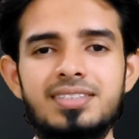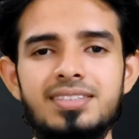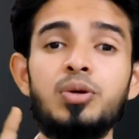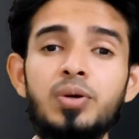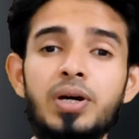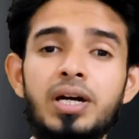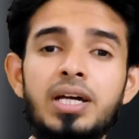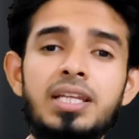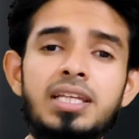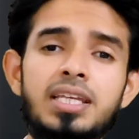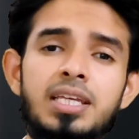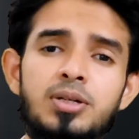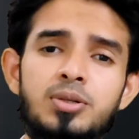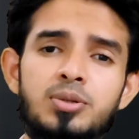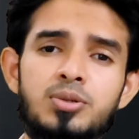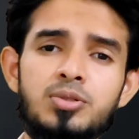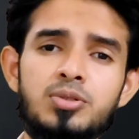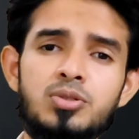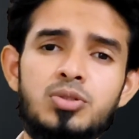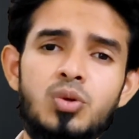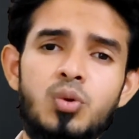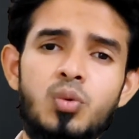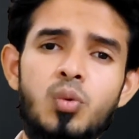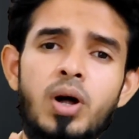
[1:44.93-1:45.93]
You can
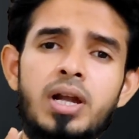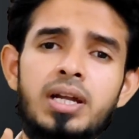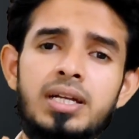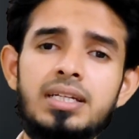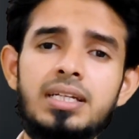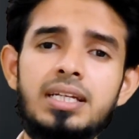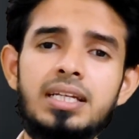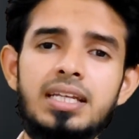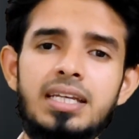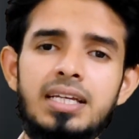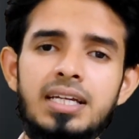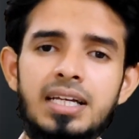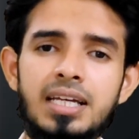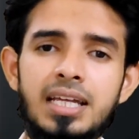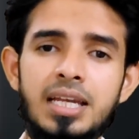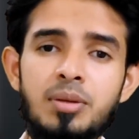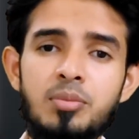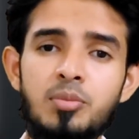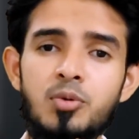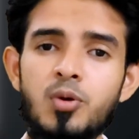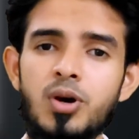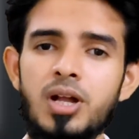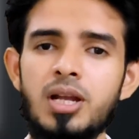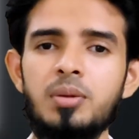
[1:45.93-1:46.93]
use one-click
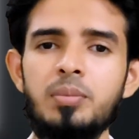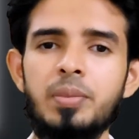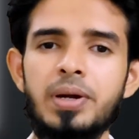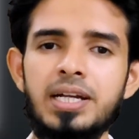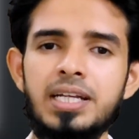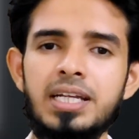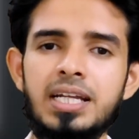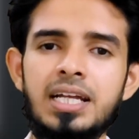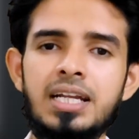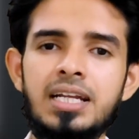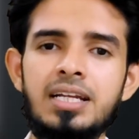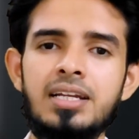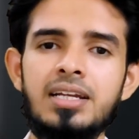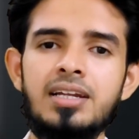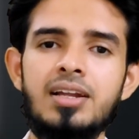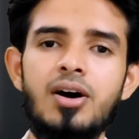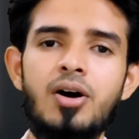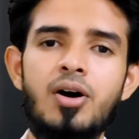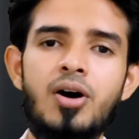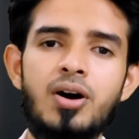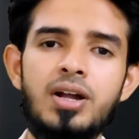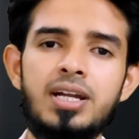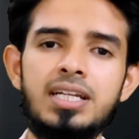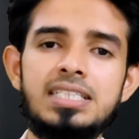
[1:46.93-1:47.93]
removal button
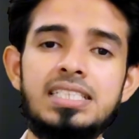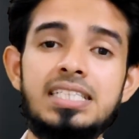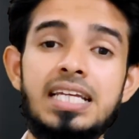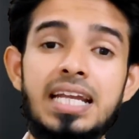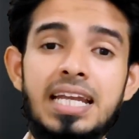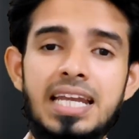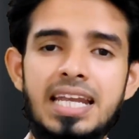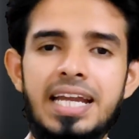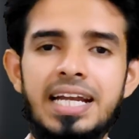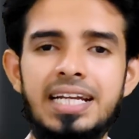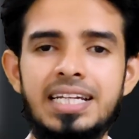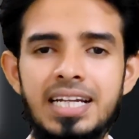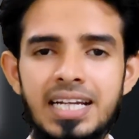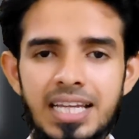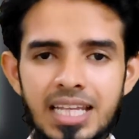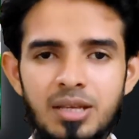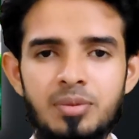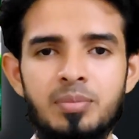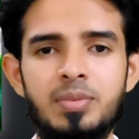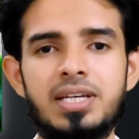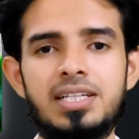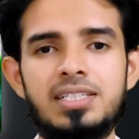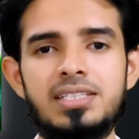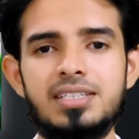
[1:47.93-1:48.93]
on generated
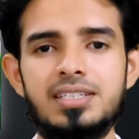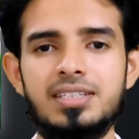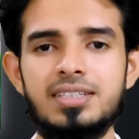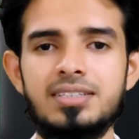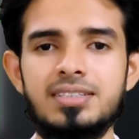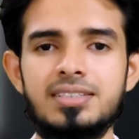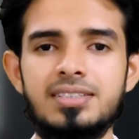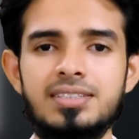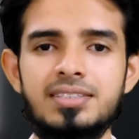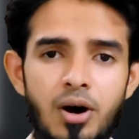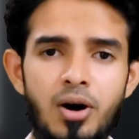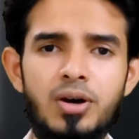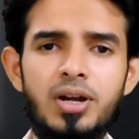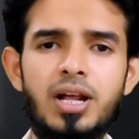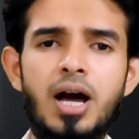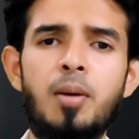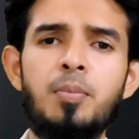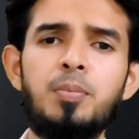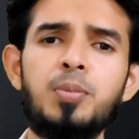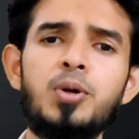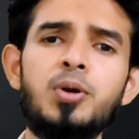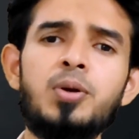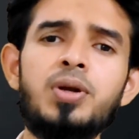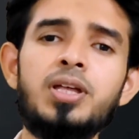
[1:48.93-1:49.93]
images or
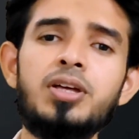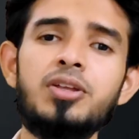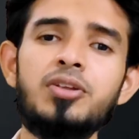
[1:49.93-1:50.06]
upload